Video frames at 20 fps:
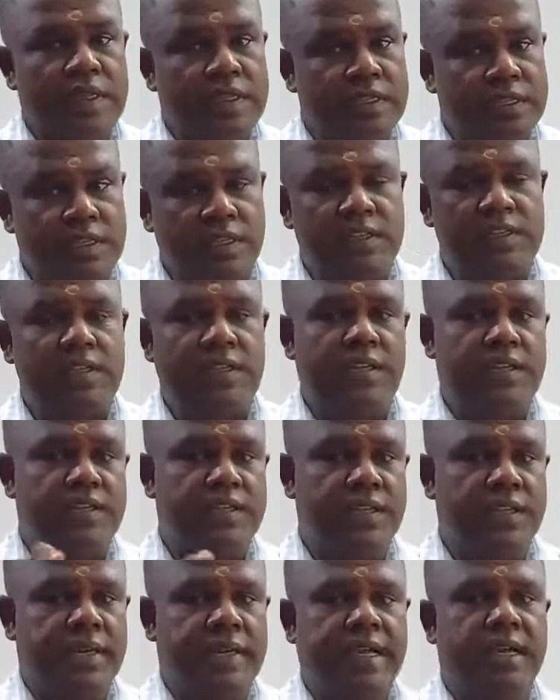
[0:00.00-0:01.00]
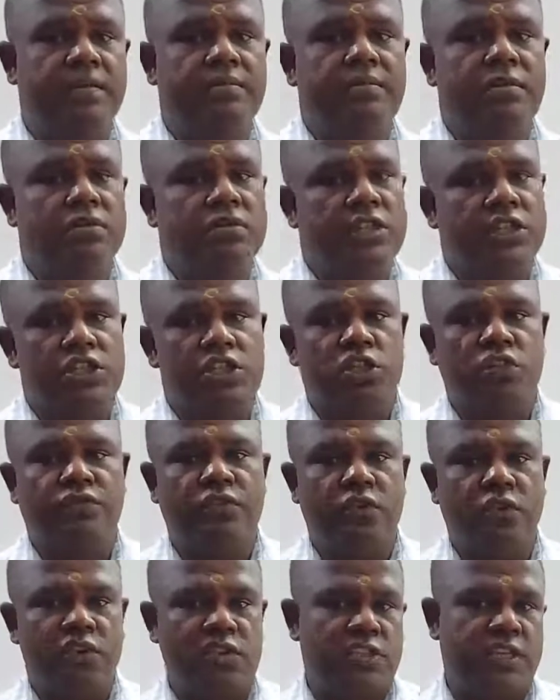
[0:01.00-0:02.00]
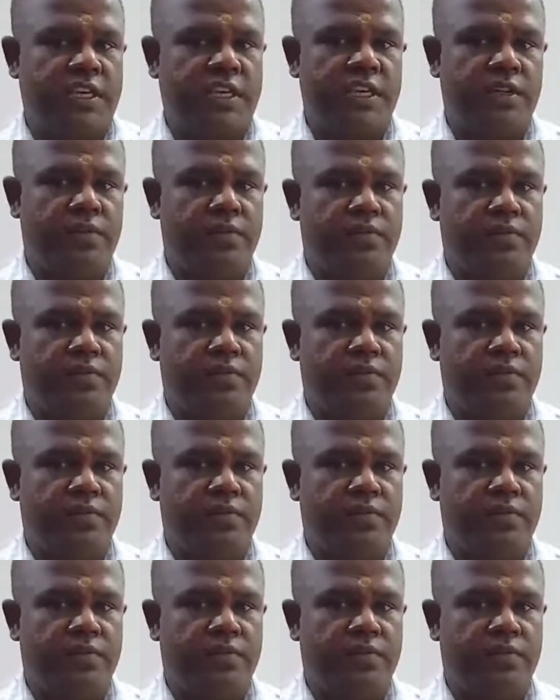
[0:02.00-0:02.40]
Since it is the decomposition of oxide,